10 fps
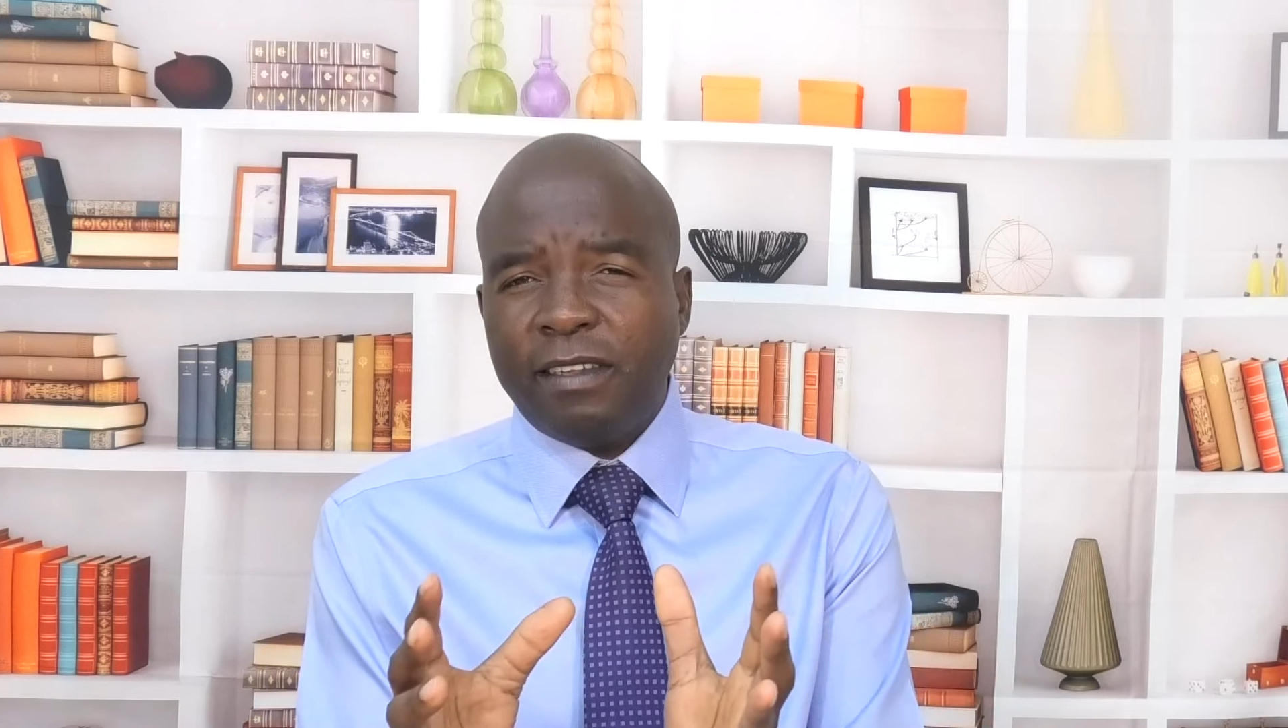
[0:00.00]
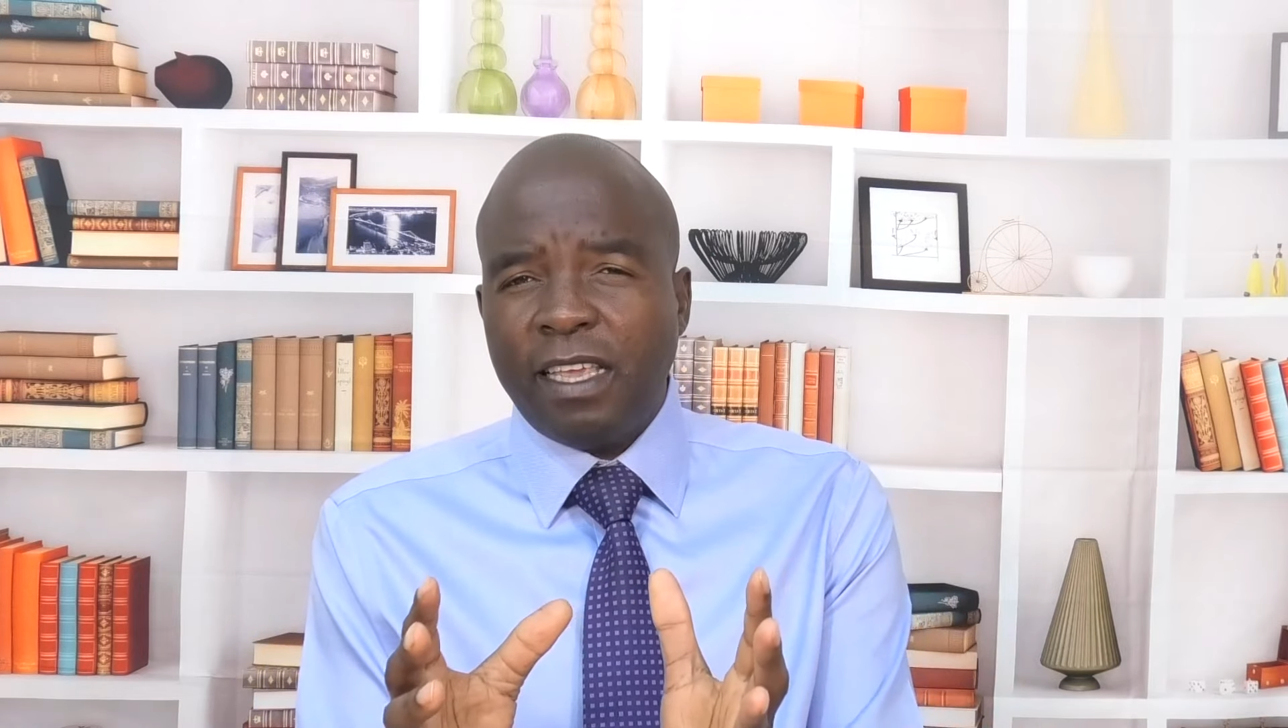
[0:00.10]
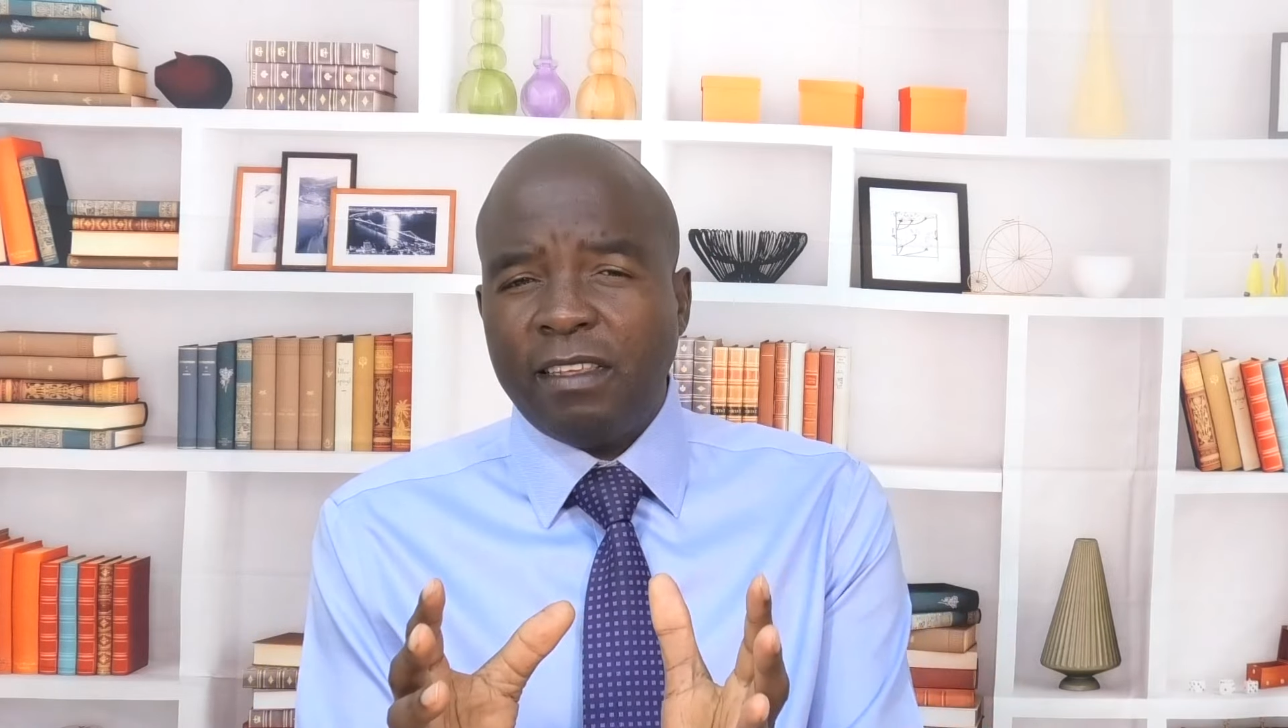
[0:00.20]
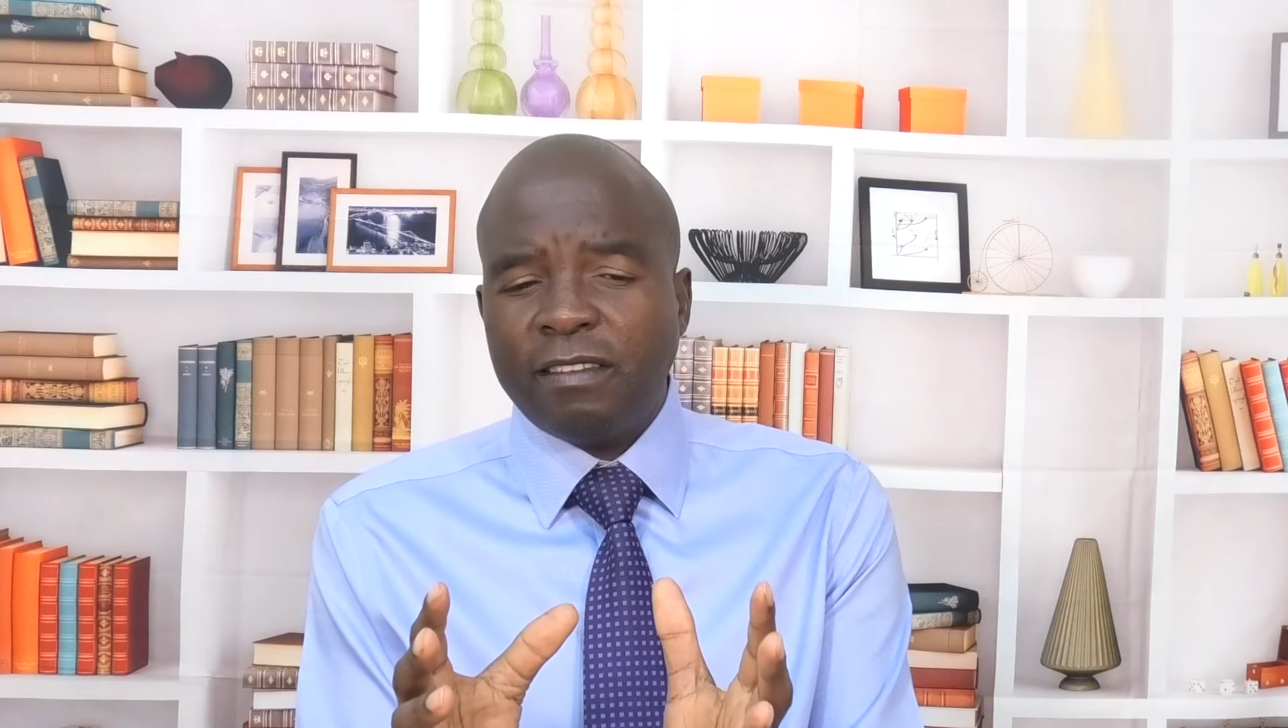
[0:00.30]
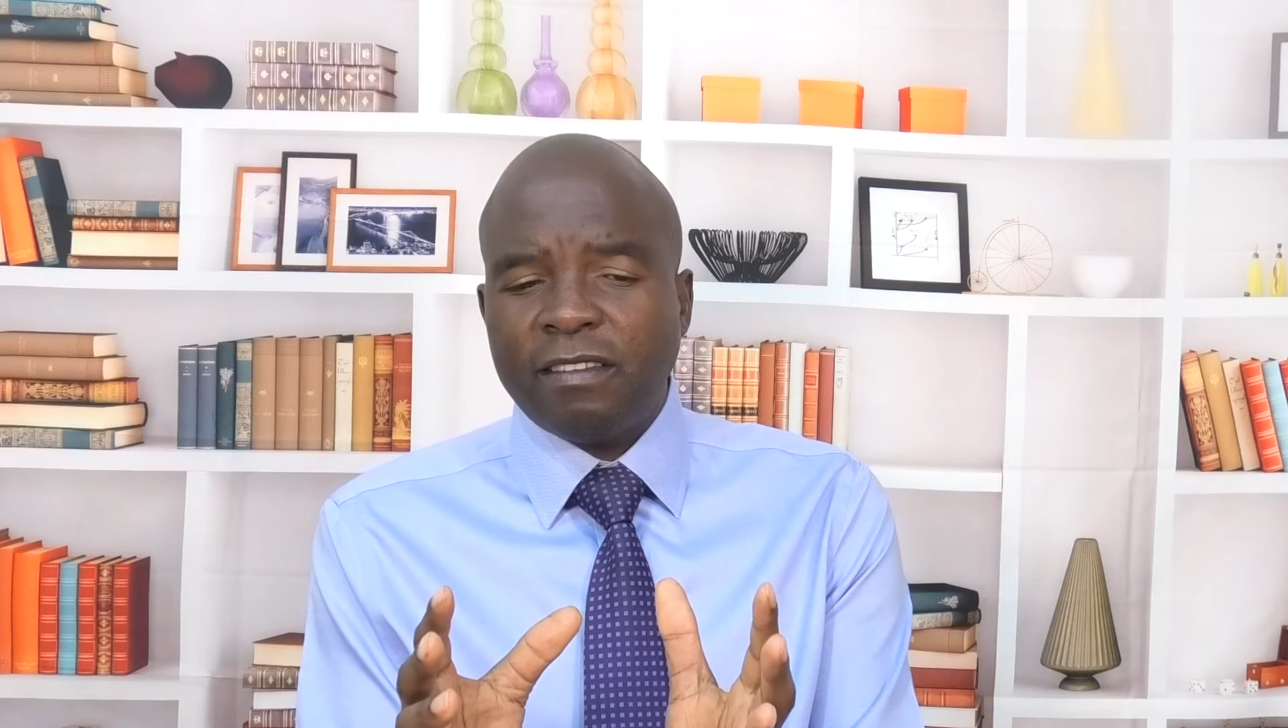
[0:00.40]

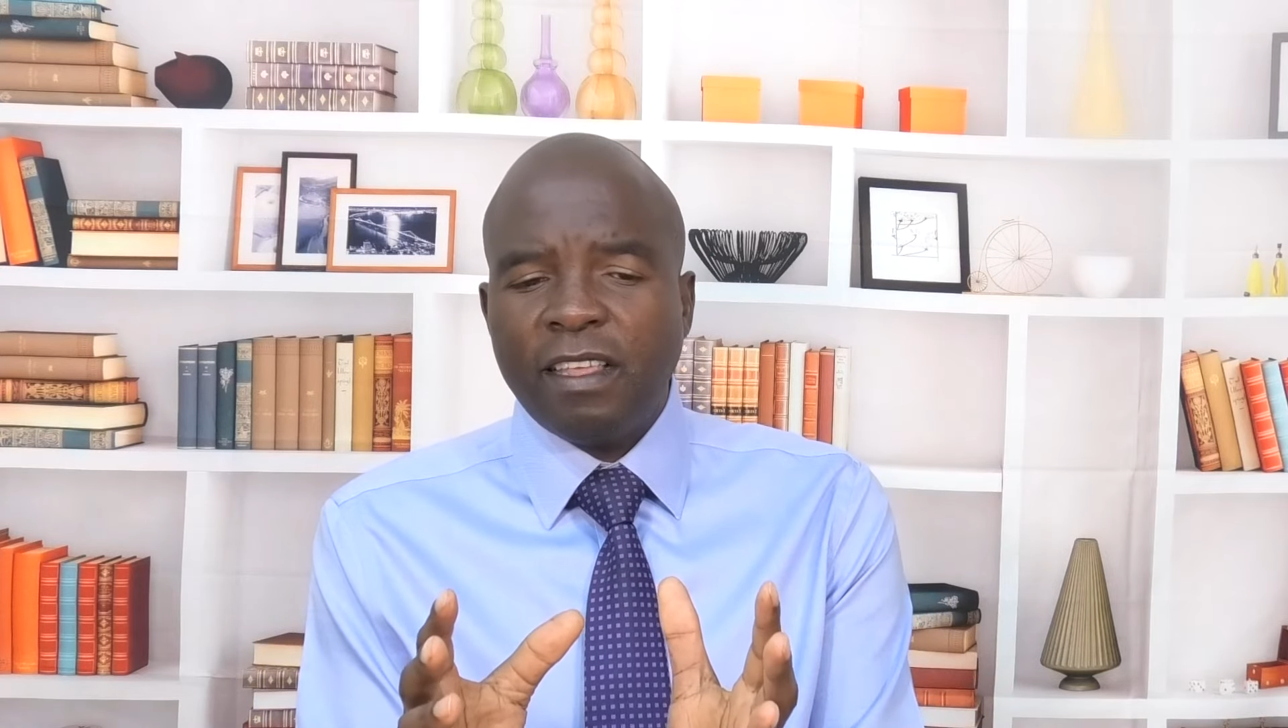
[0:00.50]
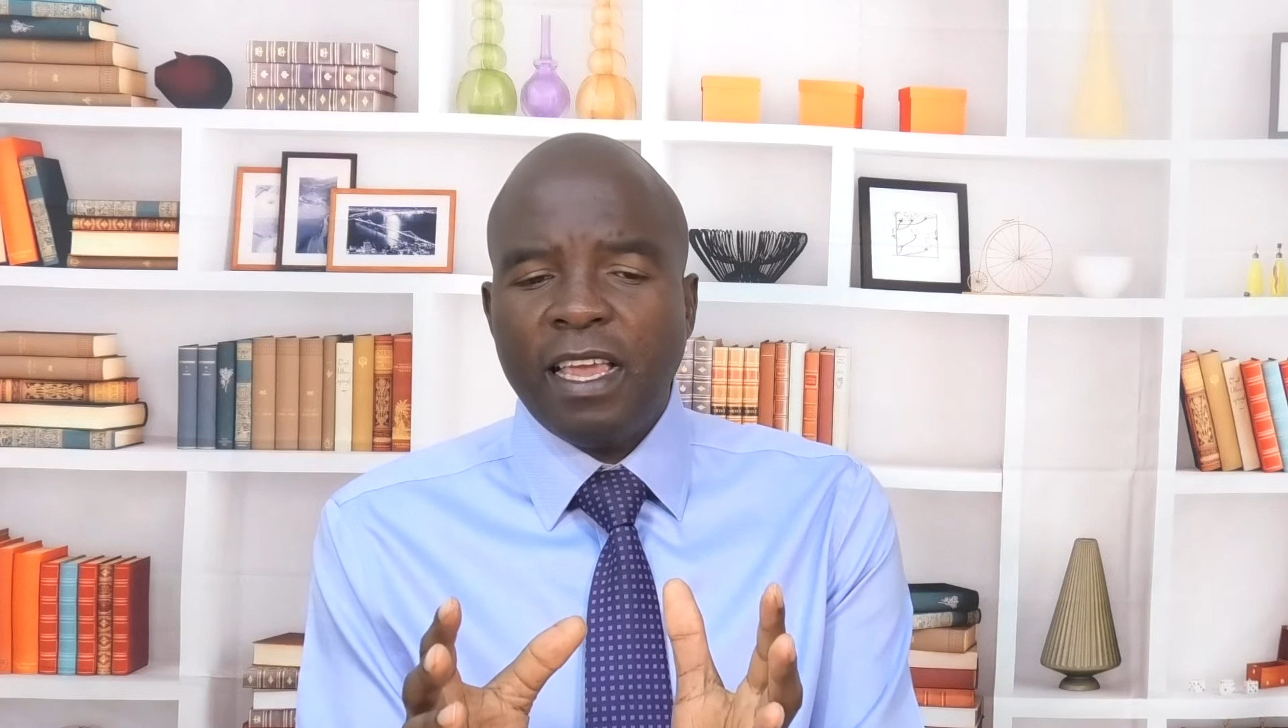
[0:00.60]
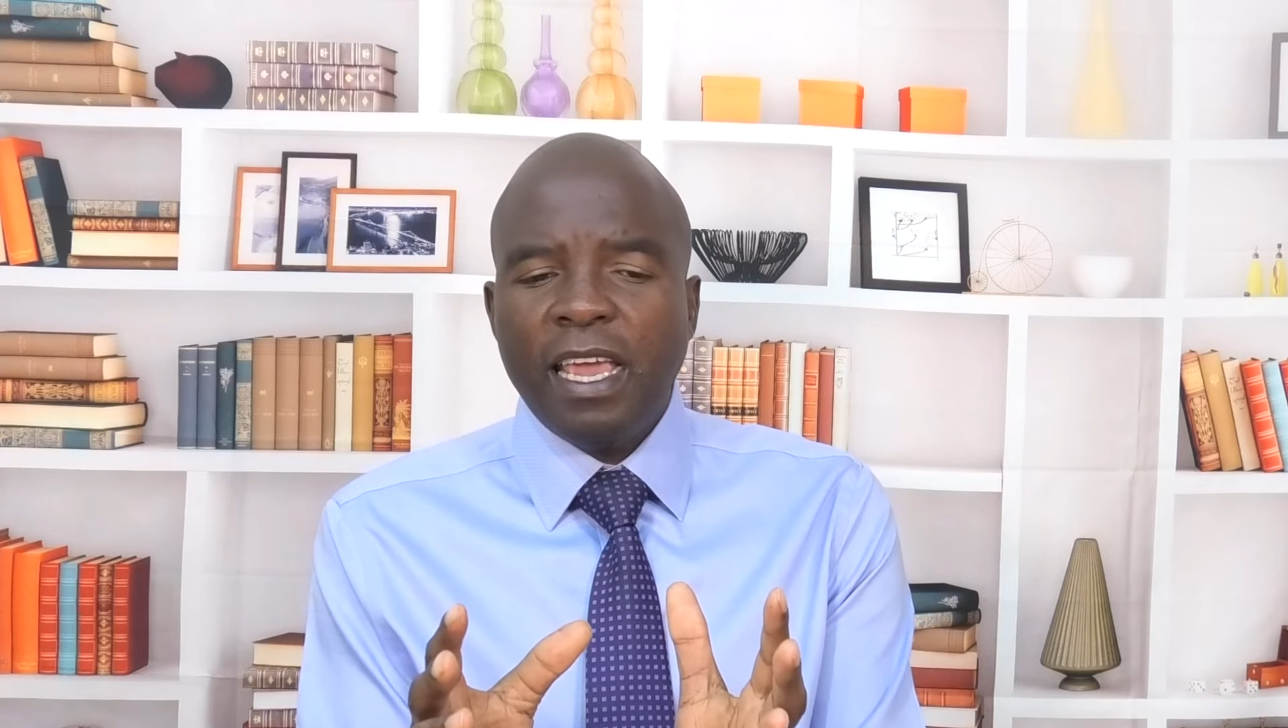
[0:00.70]
days.